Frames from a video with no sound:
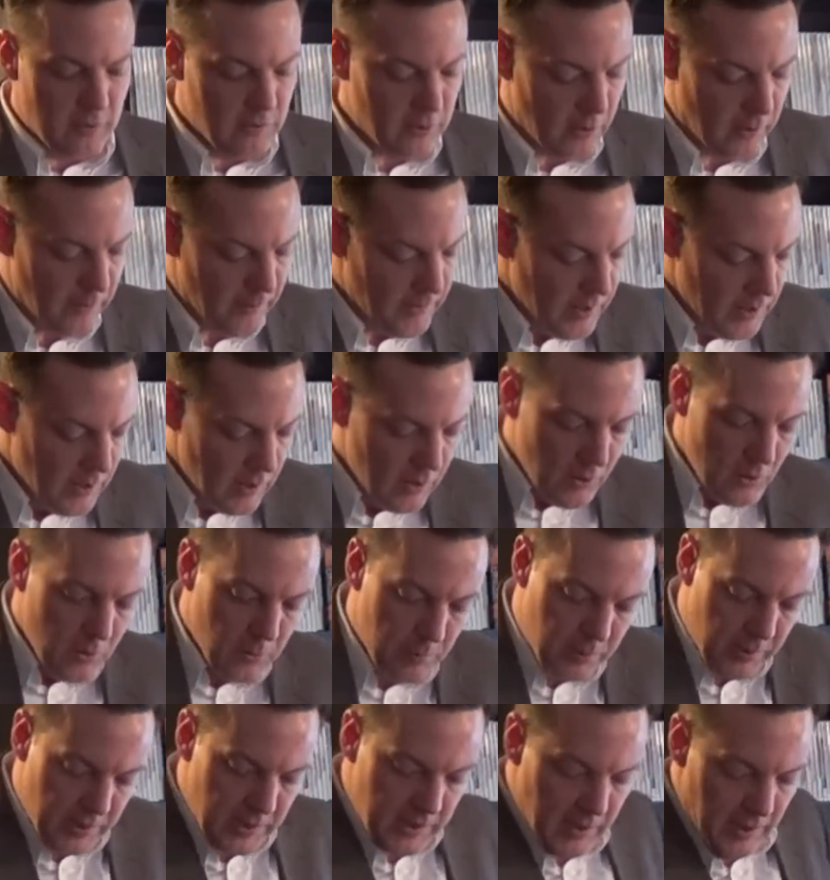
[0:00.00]
So
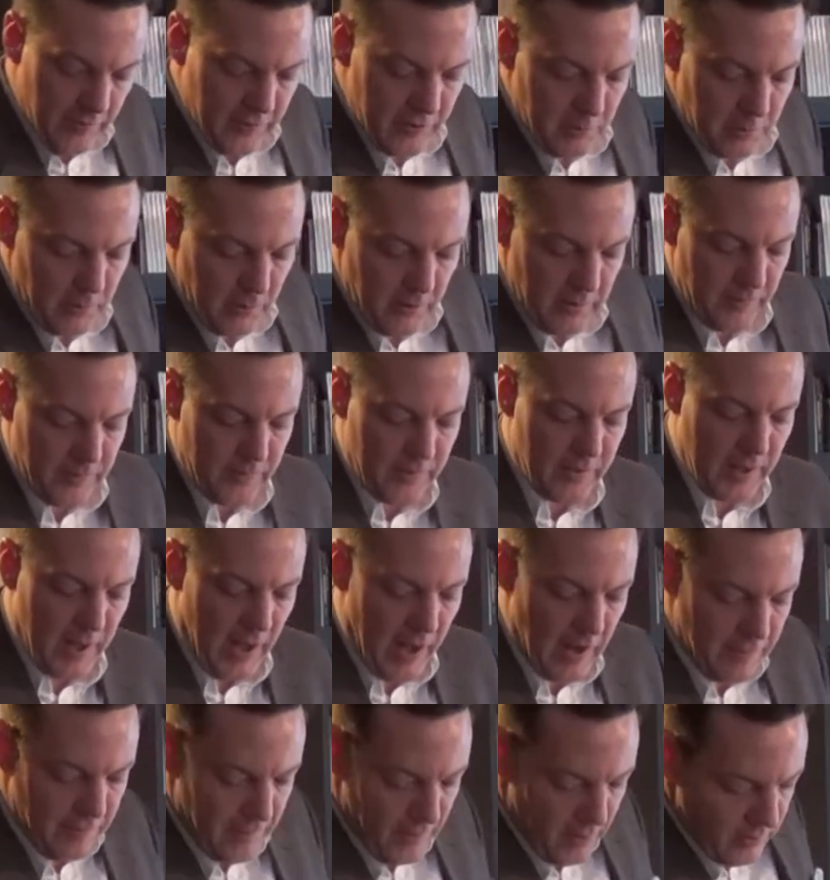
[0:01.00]
we're pretty comfortable.
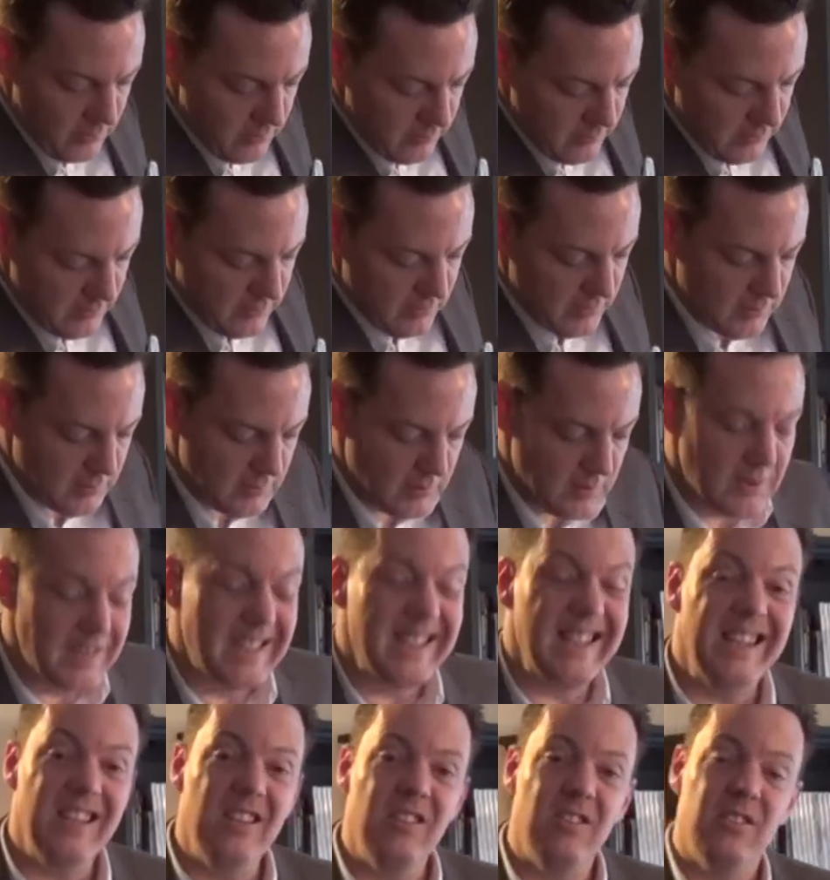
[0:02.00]
iPhone,
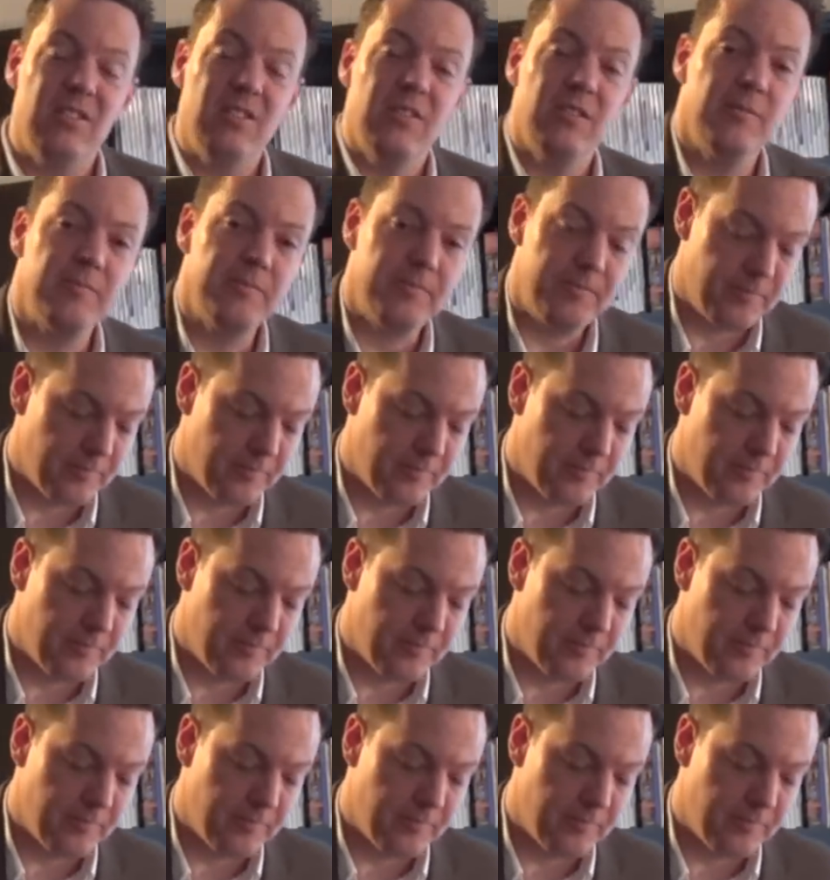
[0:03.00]
keys,